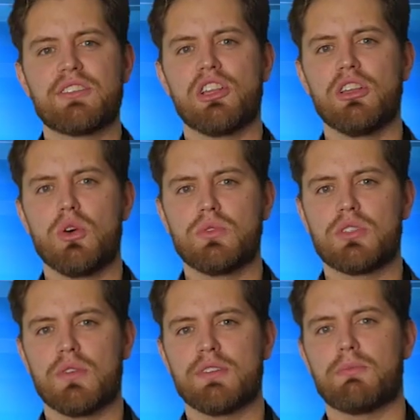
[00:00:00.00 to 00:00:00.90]
the LODE
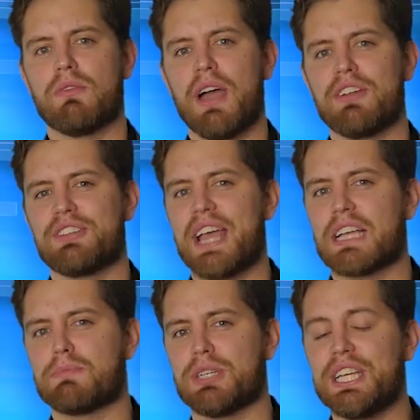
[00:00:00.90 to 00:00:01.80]
service provider's
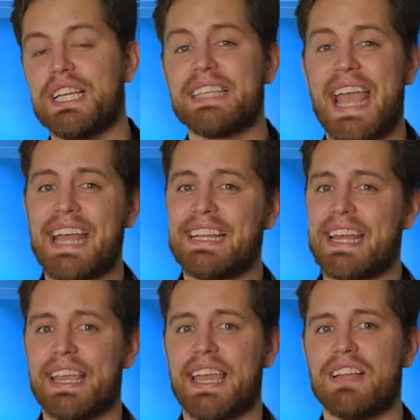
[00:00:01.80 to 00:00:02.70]
expertise and
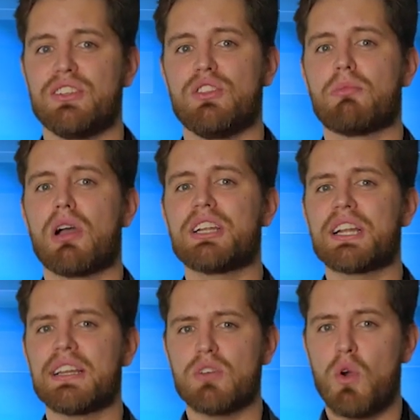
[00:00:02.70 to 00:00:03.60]
dedication, the project
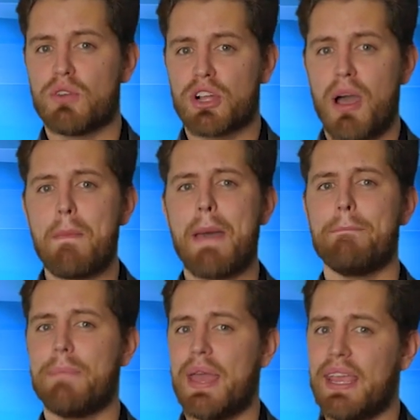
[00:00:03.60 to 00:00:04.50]
has overcome
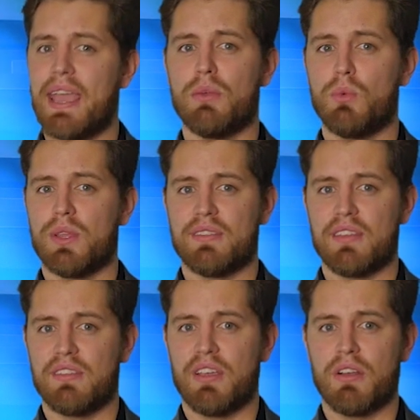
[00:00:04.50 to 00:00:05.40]
many headwinds
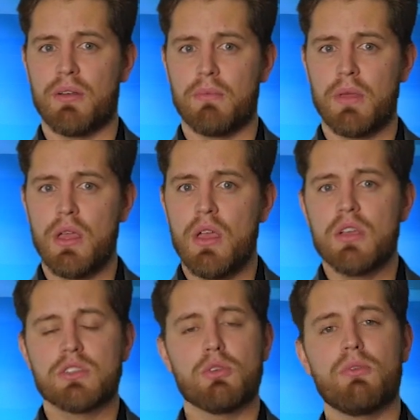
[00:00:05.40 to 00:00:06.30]
this year.
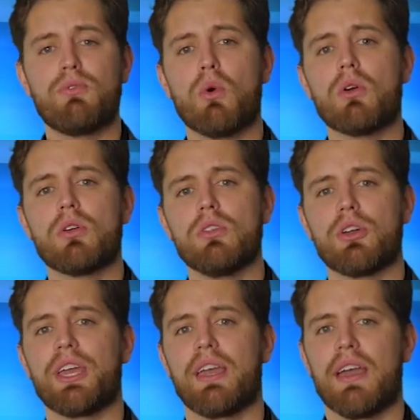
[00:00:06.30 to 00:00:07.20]
So before
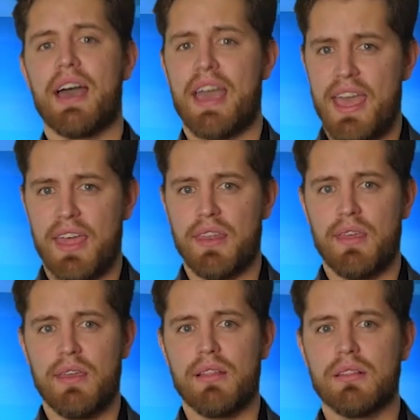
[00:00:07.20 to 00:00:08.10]
looking ahead,
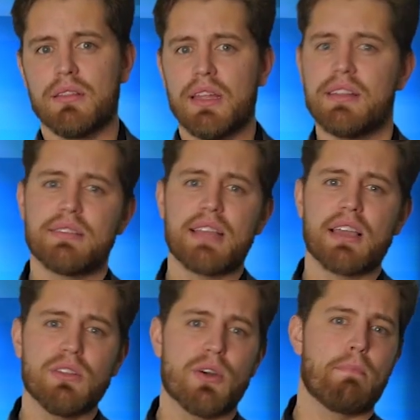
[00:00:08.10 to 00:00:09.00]
let us take a
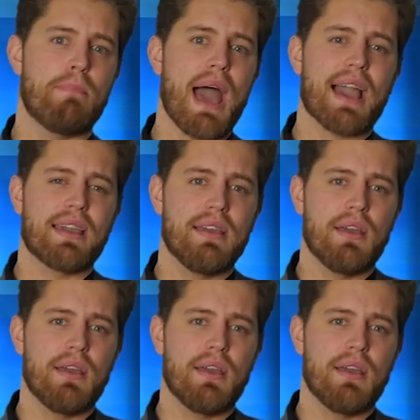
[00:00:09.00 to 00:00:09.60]
look back